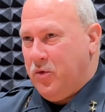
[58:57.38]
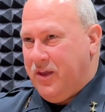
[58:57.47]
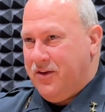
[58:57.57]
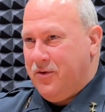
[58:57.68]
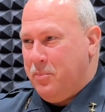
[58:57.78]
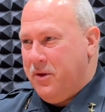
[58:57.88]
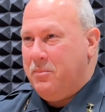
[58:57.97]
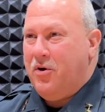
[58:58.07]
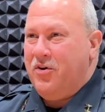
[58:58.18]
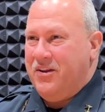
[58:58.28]
get your bib
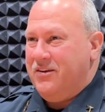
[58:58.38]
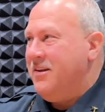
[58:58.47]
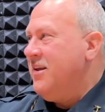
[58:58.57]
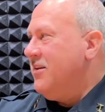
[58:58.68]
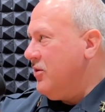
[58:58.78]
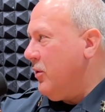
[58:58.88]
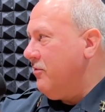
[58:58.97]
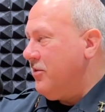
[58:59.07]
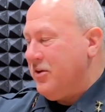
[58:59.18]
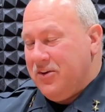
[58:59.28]
on and do
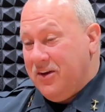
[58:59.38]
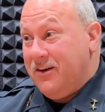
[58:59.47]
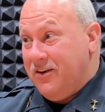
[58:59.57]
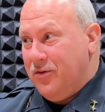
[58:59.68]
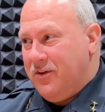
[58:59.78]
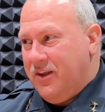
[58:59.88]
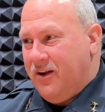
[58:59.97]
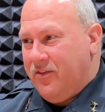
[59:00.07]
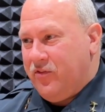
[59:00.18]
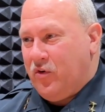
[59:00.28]
everything you need to do to get
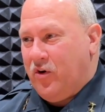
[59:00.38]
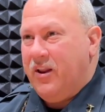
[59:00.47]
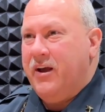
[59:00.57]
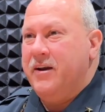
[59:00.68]
on the start line.